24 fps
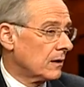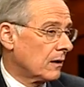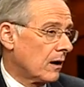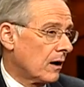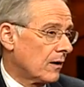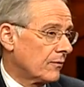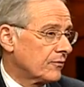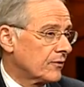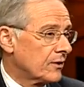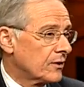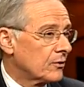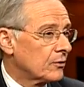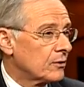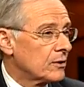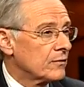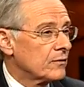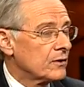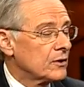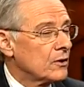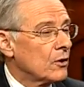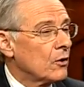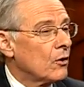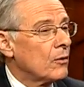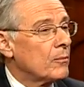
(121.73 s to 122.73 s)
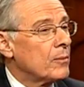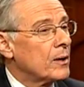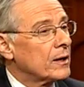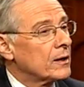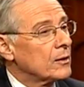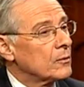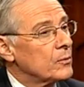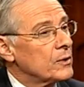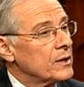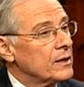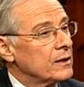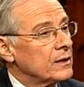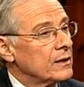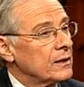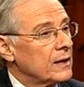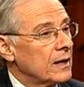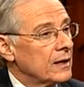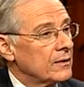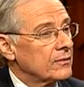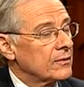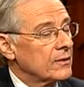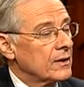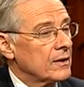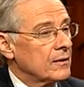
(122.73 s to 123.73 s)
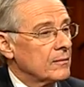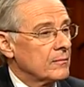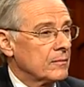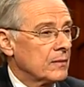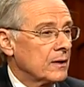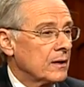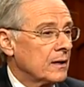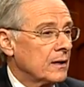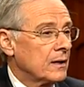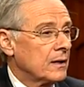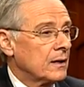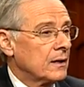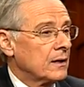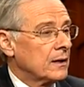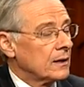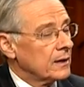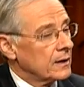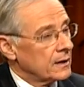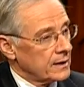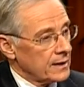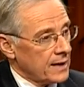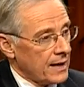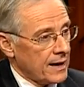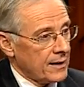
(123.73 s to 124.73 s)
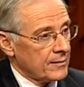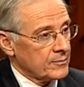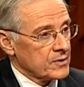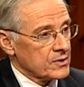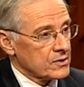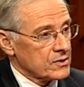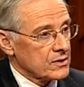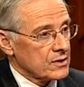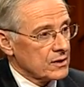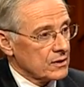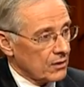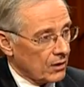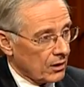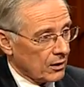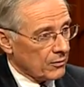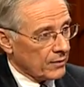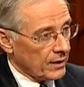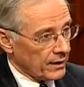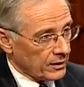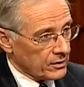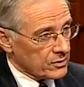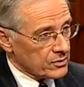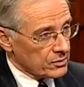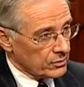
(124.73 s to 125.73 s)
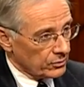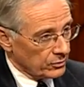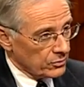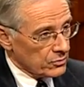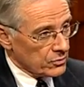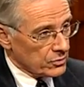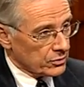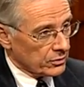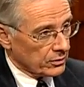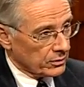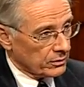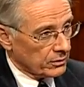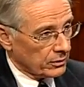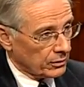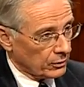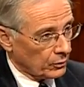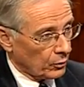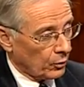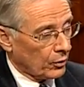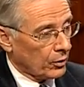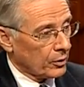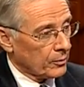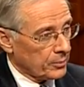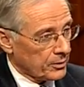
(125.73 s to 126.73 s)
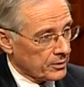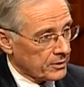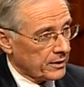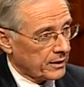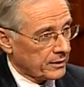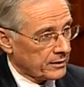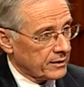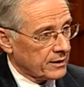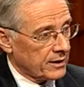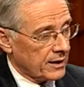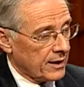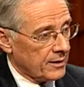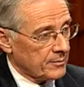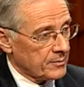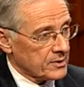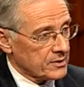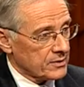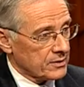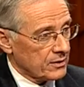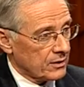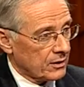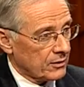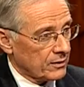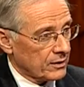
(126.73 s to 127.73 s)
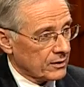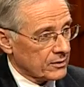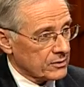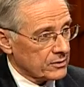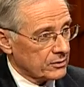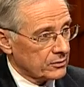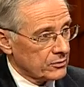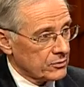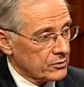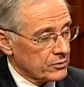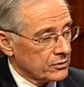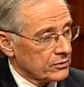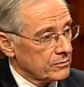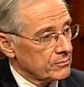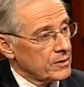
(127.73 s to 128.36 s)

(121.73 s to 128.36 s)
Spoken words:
Often they don't even know about it. We can get them an Amnesty RX solution, a lawyer-protected Amnesty RX solution.